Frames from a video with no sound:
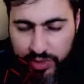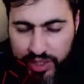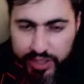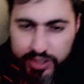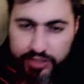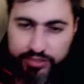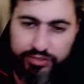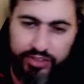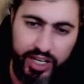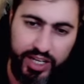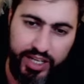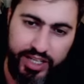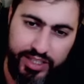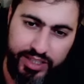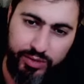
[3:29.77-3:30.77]
and if
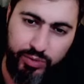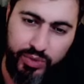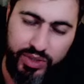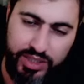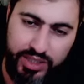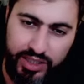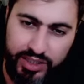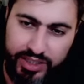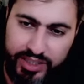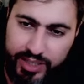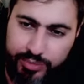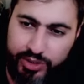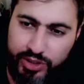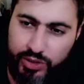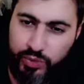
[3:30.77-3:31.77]
I was lucky a
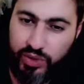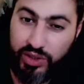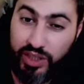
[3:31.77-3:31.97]
bit with